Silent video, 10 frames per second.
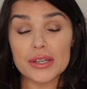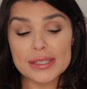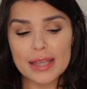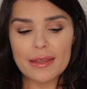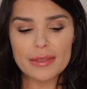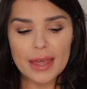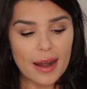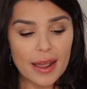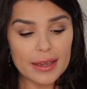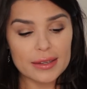scent
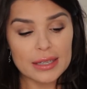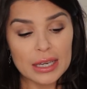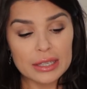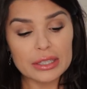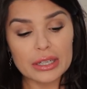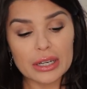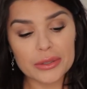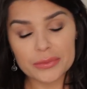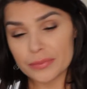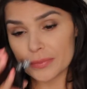that I
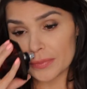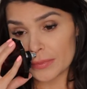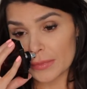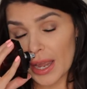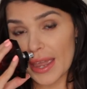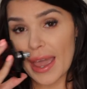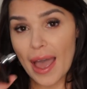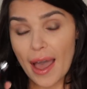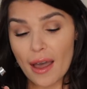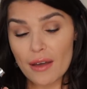
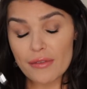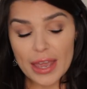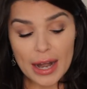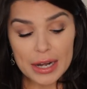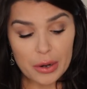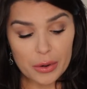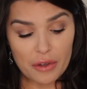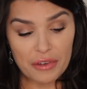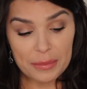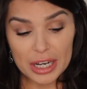have, and I don't know
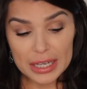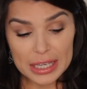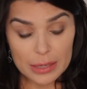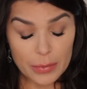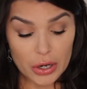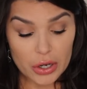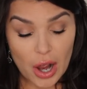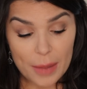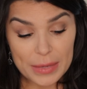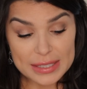if I'm going to keep it or
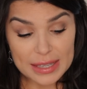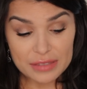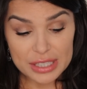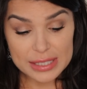not, because I'm